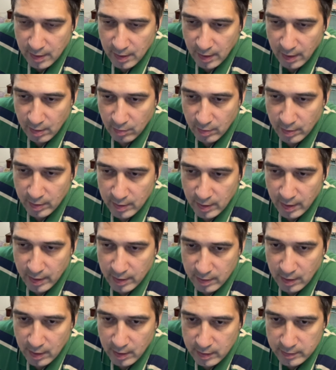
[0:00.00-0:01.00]
and run
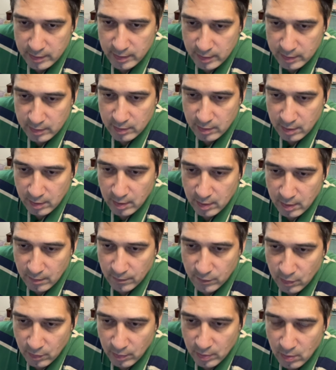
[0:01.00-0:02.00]
diagnostics.
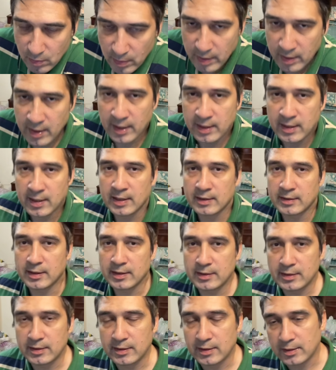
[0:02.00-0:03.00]
So when you run
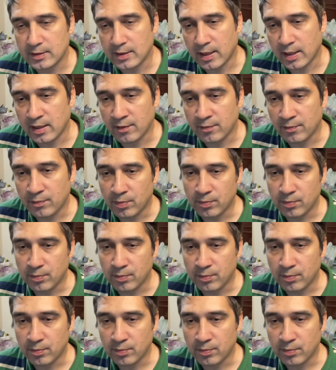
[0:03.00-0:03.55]
diagnostics, this kind of